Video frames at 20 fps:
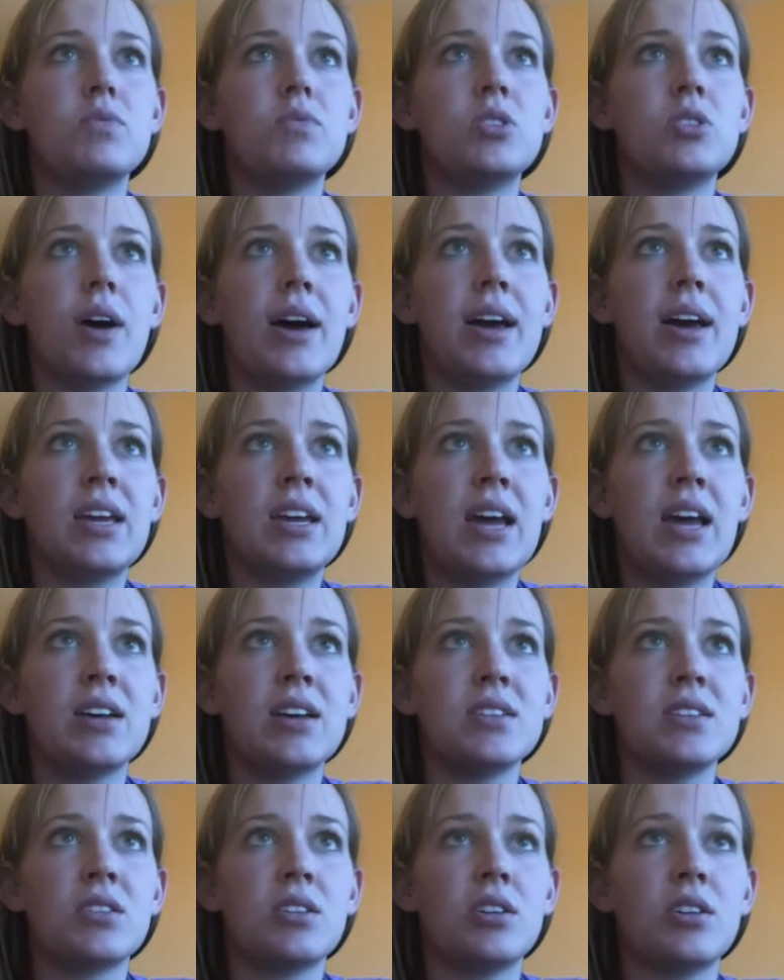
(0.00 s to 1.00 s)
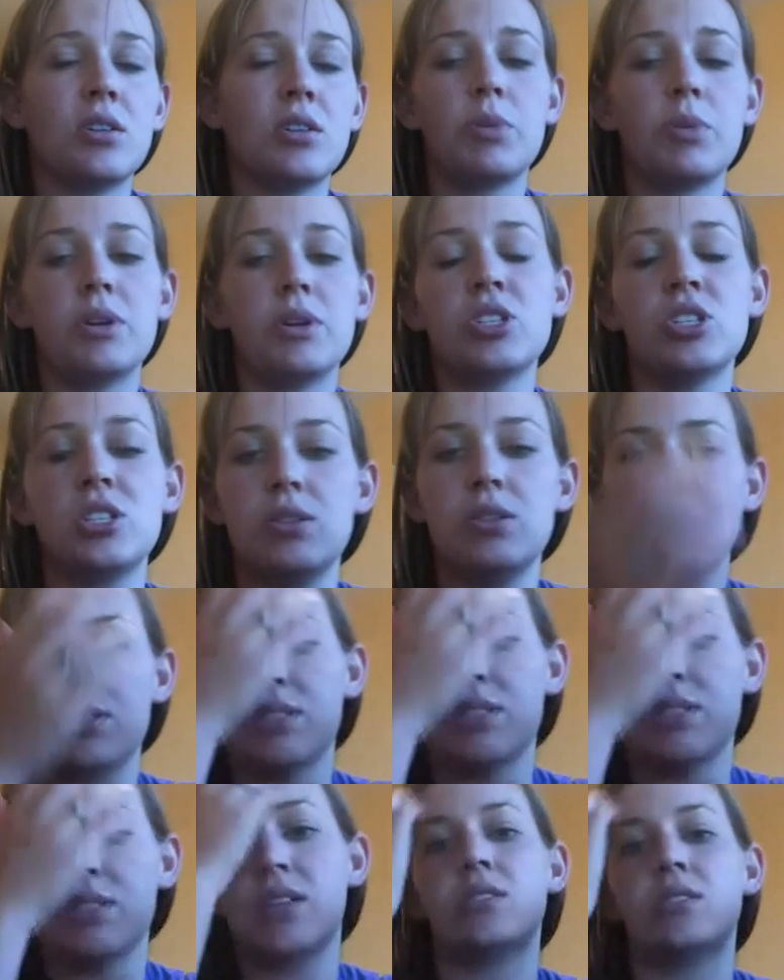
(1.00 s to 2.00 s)
So I can ask her, but she
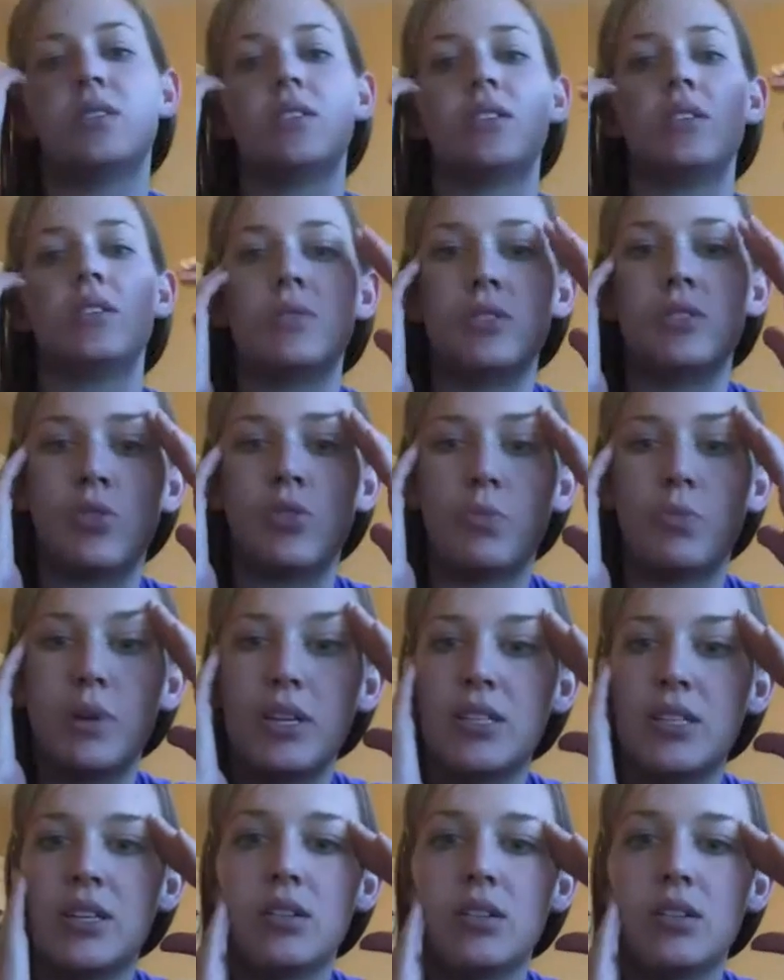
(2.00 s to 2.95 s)
said that it was no big